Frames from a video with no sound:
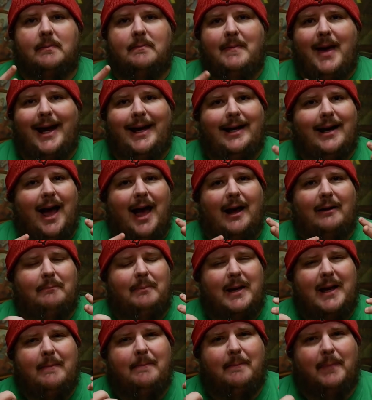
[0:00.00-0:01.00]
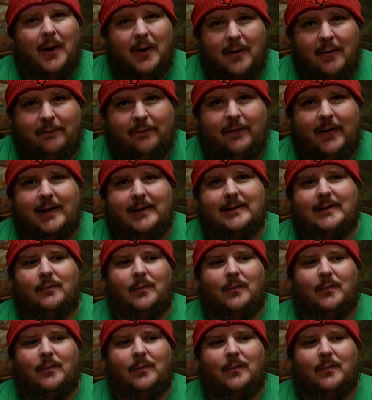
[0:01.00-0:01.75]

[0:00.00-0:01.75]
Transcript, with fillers: may not be perfect,